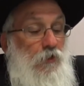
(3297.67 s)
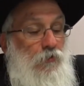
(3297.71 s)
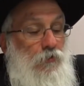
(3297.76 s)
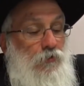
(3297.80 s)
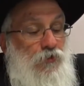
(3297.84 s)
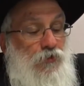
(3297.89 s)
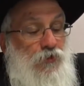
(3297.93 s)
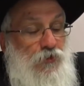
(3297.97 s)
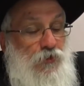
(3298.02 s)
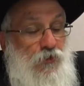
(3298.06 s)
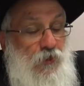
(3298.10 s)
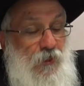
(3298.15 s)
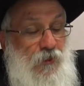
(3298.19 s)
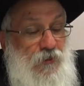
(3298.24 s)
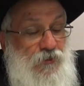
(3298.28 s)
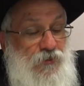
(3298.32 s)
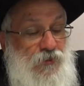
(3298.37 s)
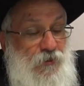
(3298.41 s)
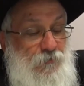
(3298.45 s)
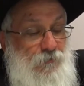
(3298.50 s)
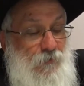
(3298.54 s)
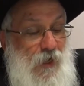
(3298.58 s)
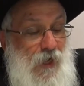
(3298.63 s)

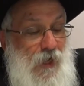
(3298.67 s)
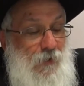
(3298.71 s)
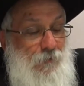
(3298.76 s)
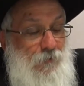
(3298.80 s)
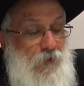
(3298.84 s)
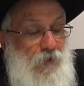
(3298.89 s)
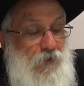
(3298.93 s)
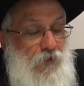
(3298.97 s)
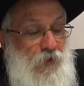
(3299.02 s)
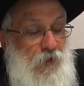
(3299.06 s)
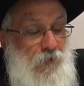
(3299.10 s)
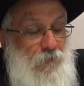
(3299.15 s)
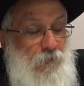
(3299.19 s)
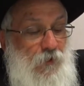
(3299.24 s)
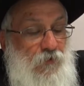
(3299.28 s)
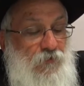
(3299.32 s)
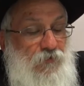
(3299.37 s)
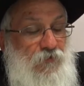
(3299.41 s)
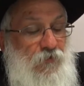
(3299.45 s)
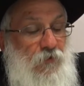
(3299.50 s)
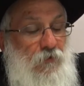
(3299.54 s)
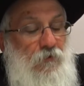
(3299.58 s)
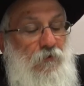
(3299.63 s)
Ushleishim Ama
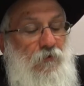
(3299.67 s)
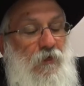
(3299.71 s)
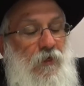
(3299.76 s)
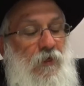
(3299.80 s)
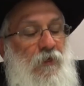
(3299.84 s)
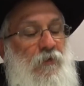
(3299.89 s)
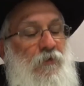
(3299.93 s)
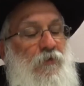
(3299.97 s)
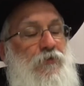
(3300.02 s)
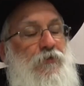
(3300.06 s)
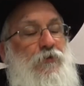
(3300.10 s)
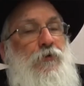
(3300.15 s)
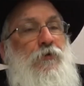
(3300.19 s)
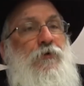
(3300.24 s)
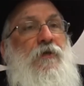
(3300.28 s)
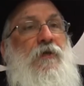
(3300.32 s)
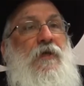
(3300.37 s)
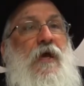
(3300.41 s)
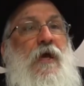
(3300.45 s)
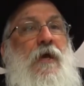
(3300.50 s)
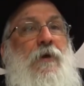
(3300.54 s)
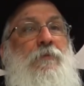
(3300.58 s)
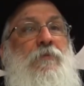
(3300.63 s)
Kemasa, and
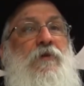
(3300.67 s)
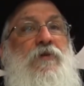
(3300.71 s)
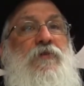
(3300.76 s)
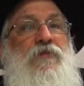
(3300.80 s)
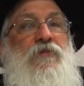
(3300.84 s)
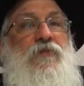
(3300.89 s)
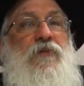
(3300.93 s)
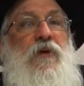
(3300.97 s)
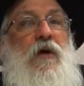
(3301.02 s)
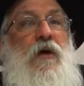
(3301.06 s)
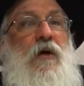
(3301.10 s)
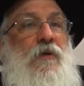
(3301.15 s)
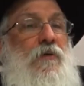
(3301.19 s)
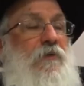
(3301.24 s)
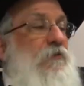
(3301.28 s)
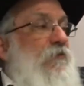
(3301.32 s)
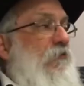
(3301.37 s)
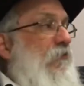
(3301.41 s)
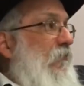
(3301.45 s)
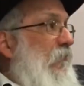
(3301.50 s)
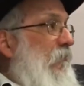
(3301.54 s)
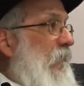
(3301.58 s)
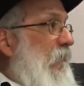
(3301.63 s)
30 Ama is the
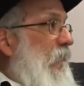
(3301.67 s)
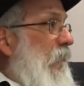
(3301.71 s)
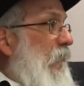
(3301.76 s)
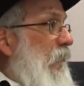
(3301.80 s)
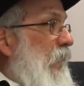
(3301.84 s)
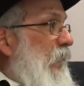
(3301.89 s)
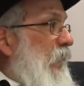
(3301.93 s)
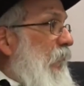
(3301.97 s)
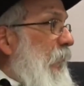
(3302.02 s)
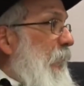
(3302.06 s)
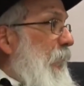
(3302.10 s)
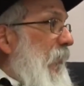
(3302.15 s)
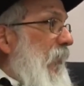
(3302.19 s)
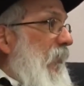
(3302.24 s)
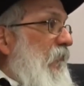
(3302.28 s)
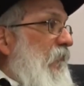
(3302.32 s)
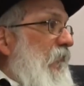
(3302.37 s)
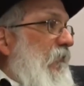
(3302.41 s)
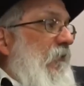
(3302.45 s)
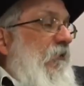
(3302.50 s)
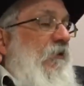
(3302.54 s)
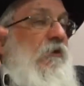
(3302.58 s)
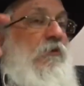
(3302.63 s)
height. So
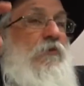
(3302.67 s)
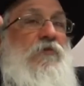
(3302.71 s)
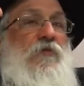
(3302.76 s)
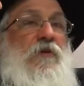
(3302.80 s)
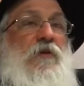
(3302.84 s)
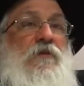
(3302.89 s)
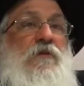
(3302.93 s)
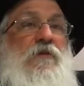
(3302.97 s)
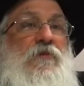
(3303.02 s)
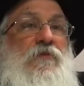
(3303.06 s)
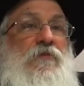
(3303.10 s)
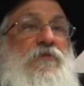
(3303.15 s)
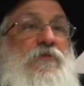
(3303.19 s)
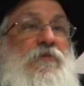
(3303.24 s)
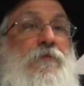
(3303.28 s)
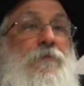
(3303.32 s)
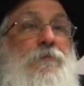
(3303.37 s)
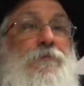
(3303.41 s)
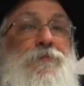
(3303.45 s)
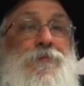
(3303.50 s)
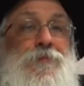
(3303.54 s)
basically it was like this.